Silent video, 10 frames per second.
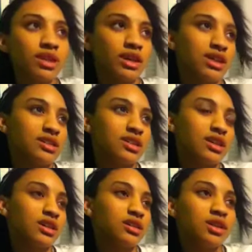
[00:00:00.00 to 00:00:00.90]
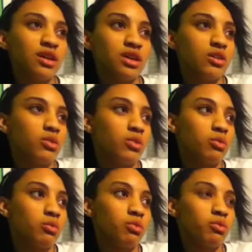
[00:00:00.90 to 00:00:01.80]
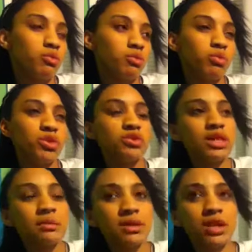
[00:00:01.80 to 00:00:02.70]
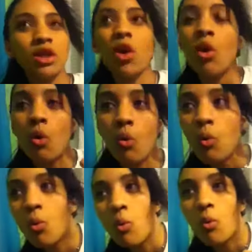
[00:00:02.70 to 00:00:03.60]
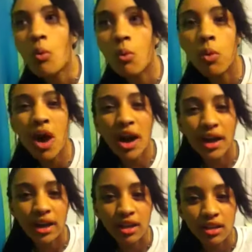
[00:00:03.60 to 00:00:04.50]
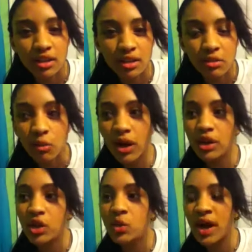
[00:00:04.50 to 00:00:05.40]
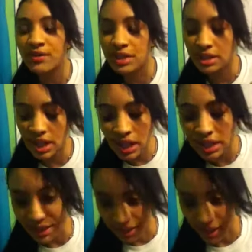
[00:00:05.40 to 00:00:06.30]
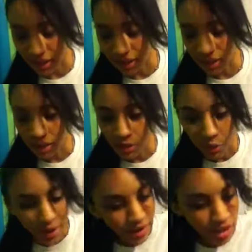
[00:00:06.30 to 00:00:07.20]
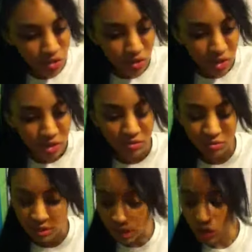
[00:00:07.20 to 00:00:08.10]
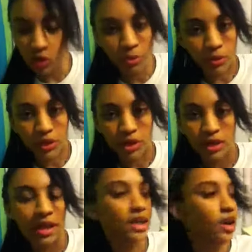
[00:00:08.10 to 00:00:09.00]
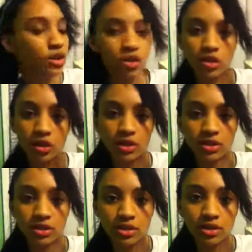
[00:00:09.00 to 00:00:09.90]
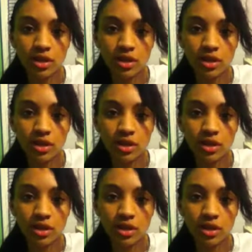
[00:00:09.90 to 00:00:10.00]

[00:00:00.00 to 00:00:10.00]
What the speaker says: And it's like, when you stop and think, why? Why do you have to think like that? Why can't you just think you're pretty like other girls?